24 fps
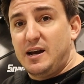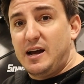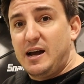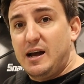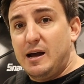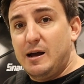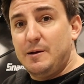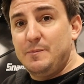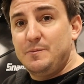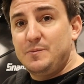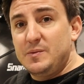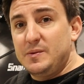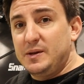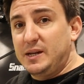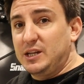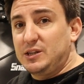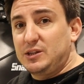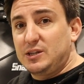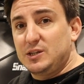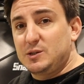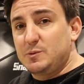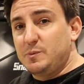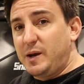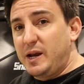I'm gonna get
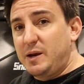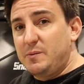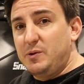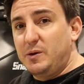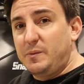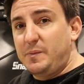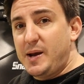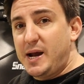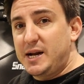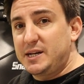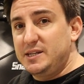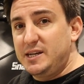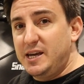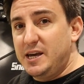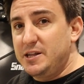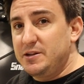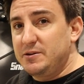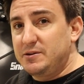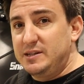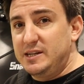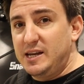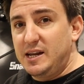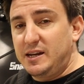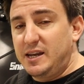this bike put back together,
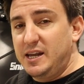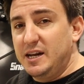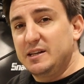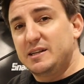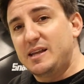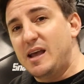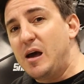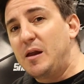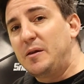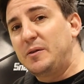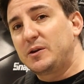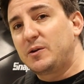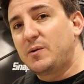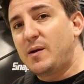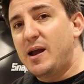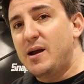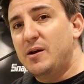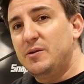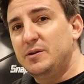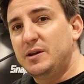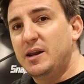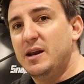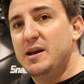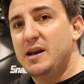get it down on the
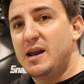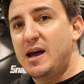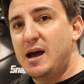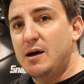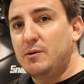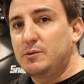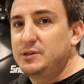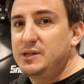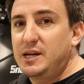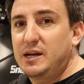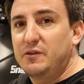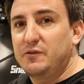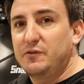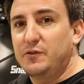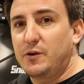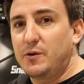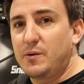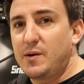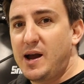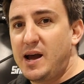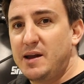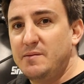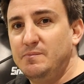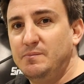ground, and we'll take it for a
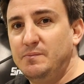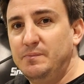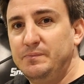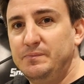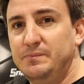ride.